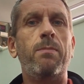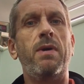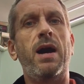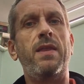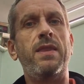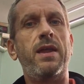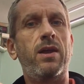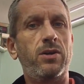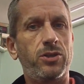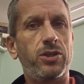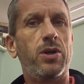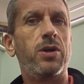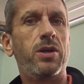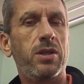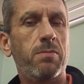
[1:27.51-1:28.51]
and then I'll show
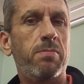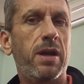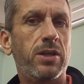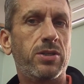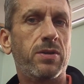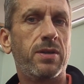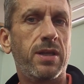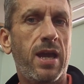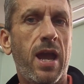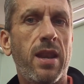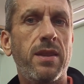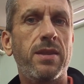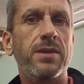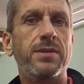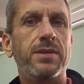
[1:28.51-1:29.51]
you the picture at the
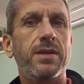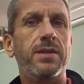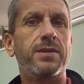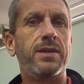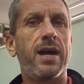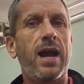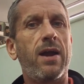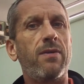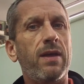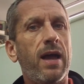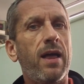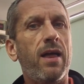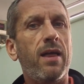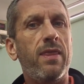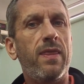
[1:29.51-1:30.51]
end as to how that